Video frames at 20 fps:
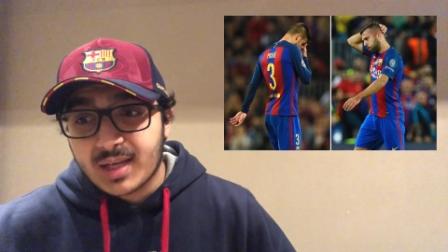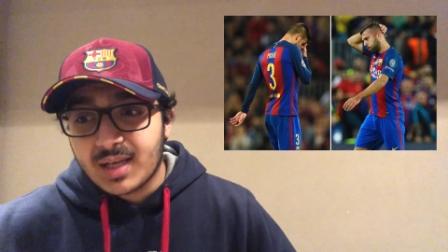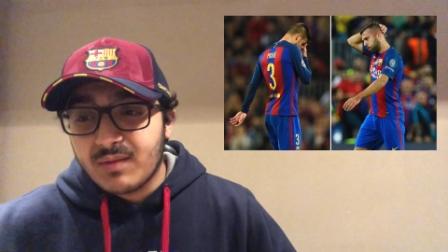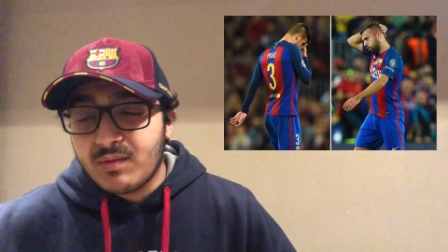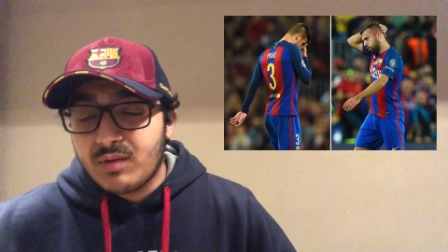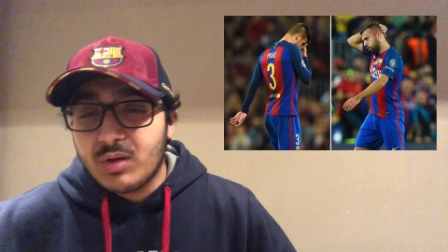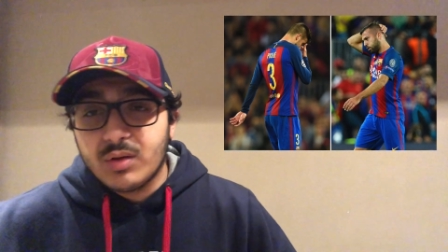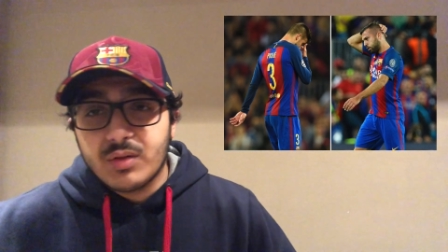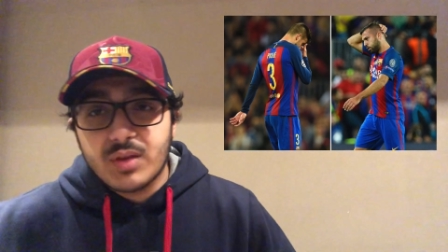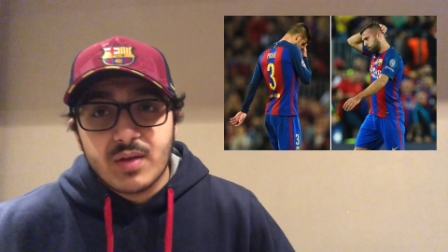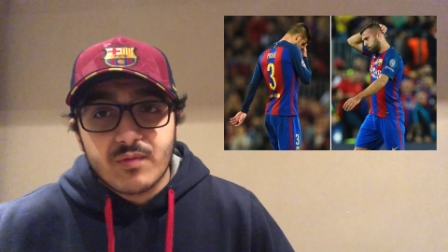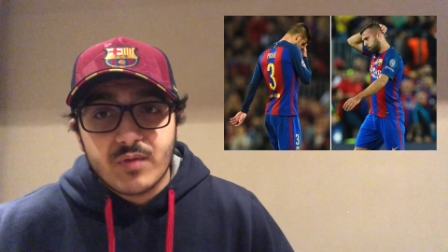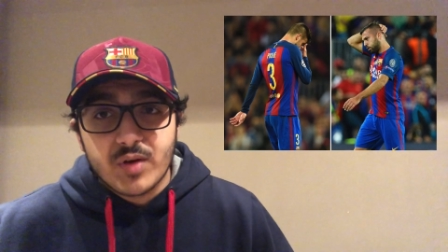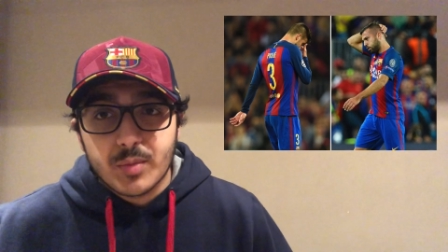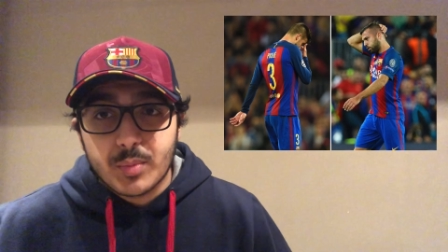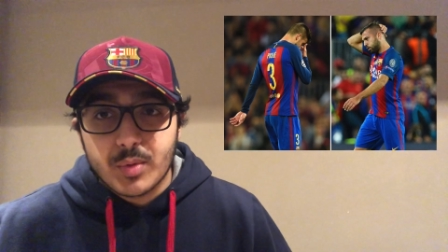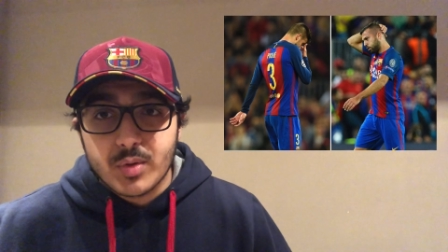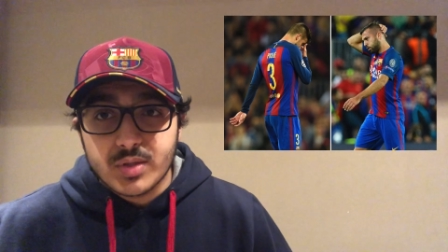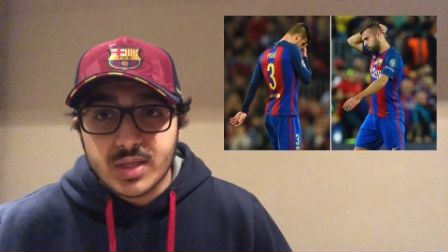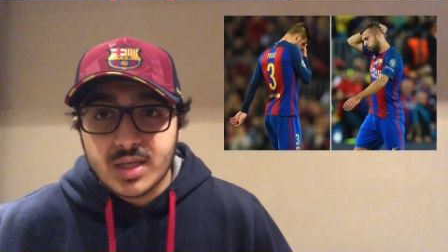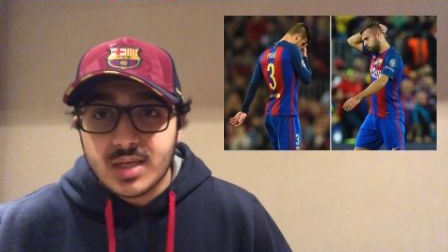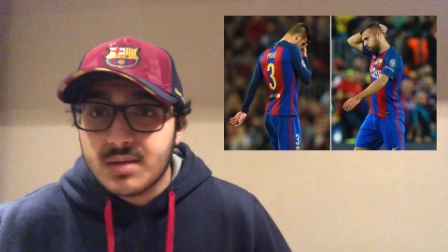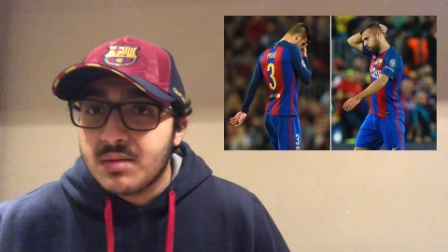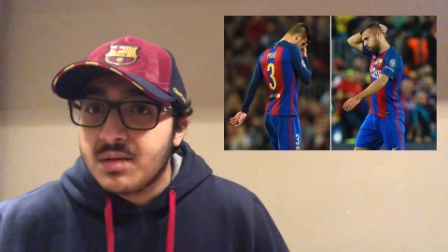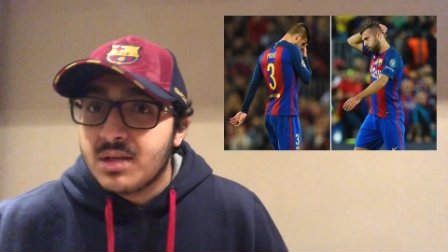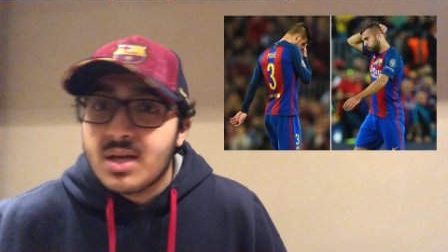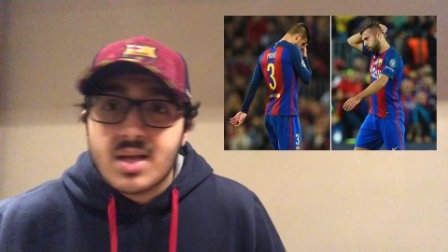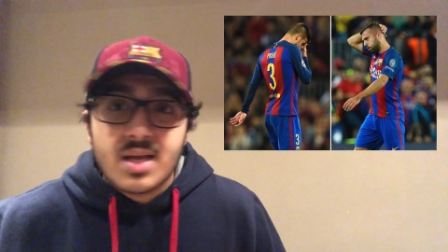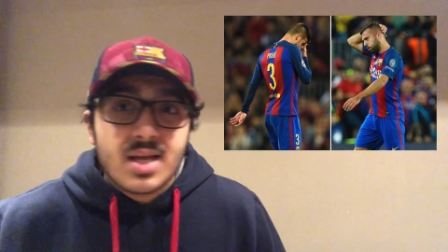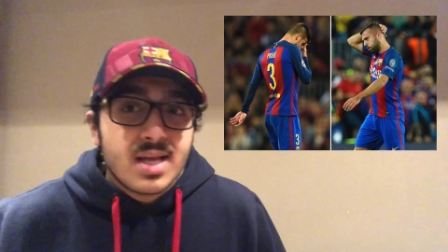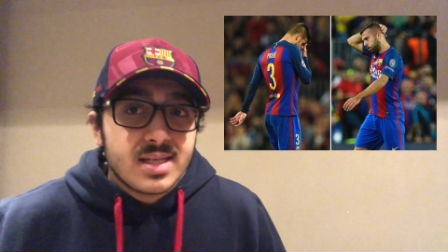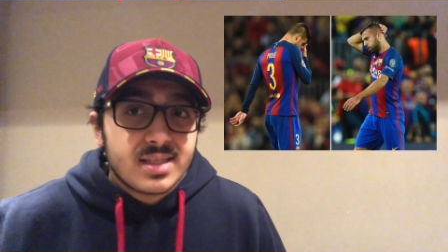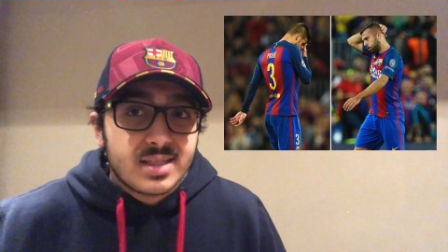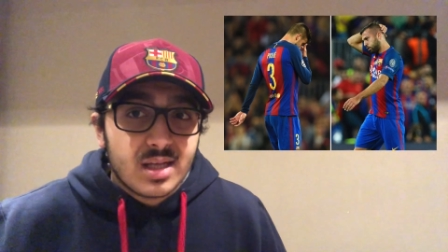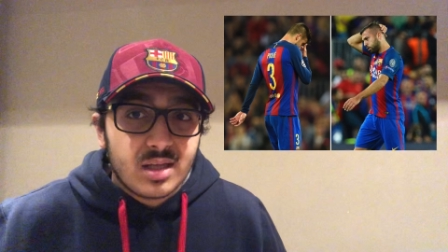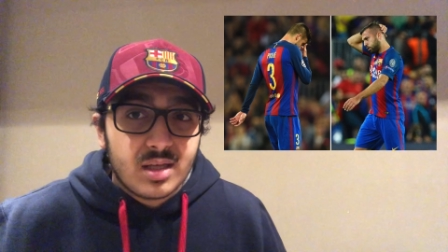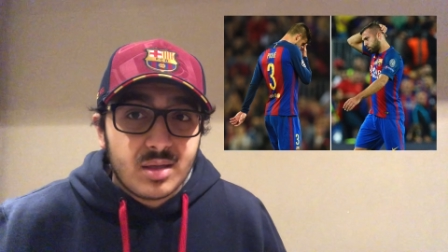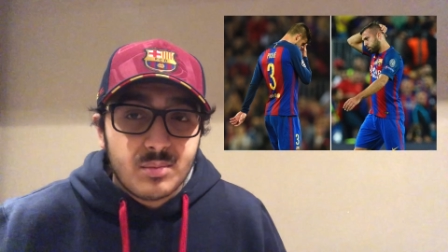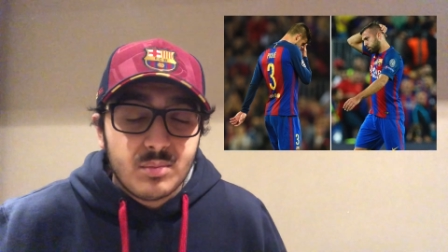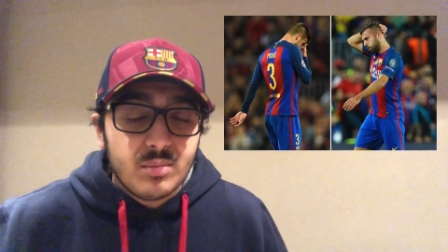If you don't think Firpo's it, sell
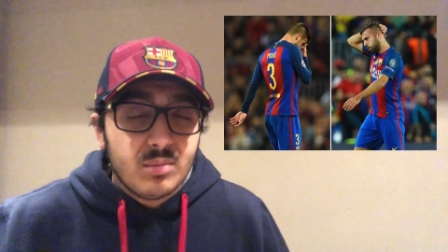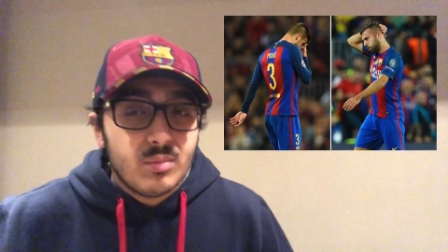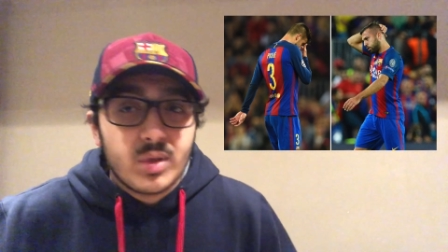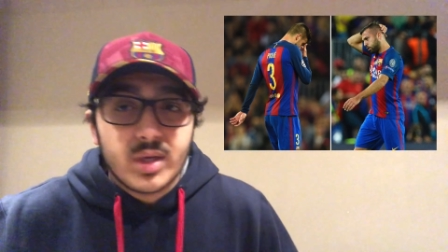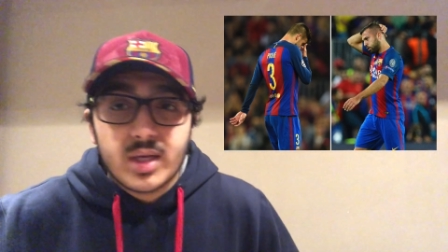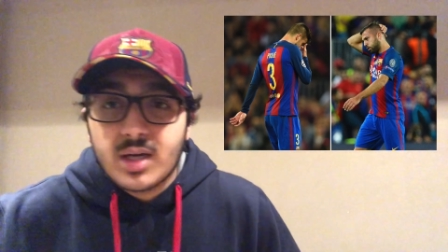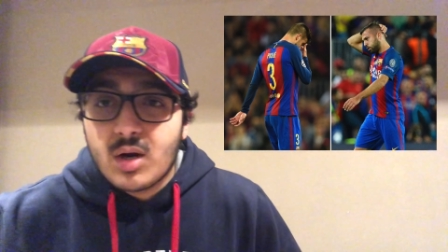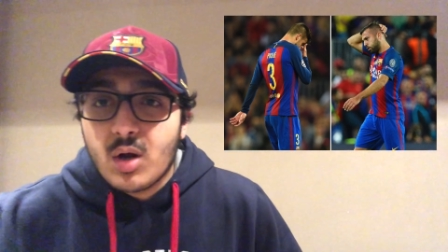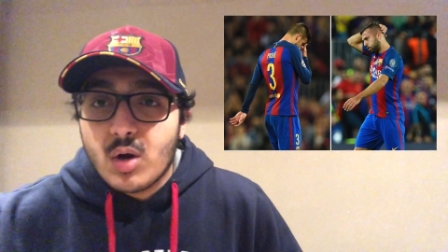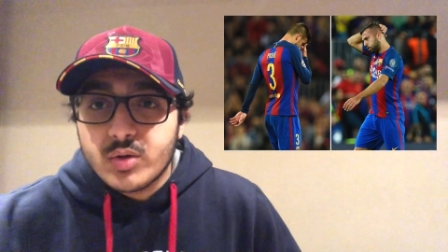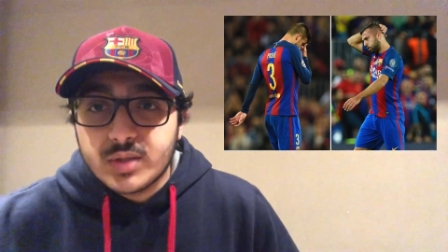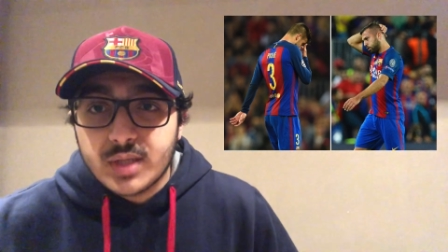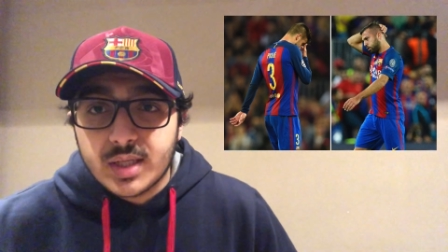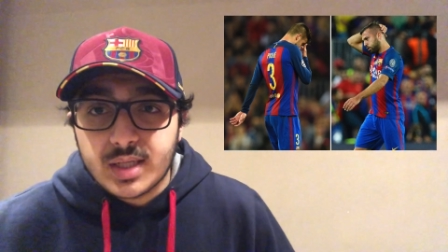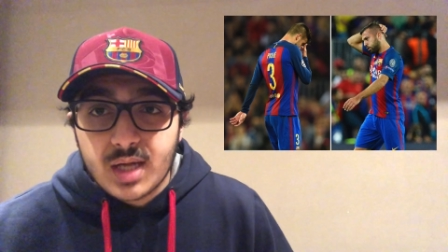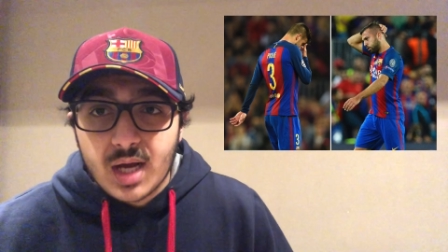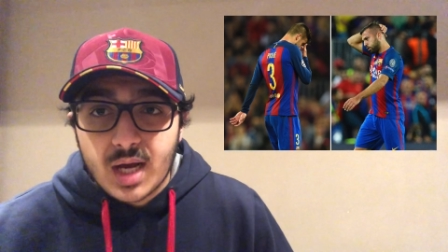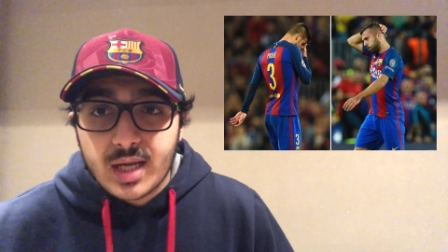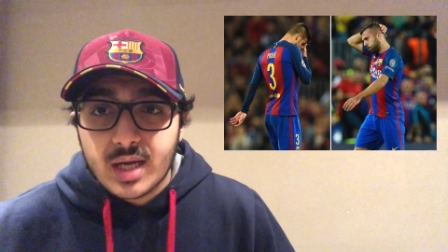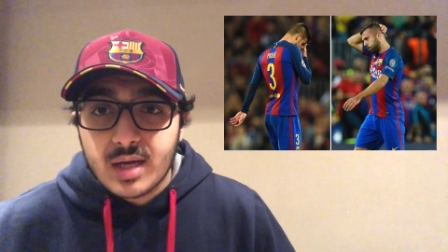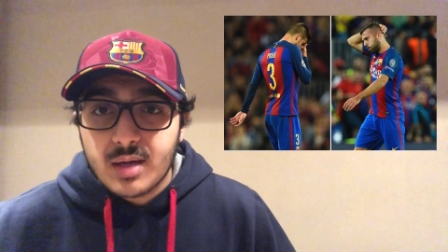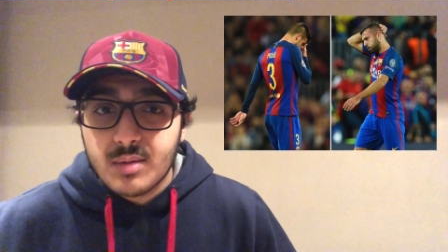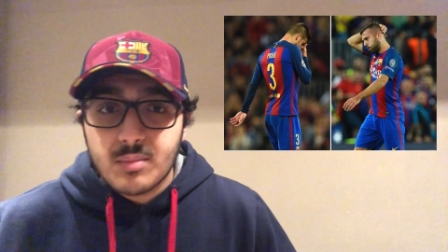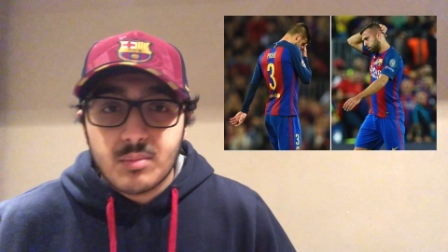him. Bring in Jose Gaya.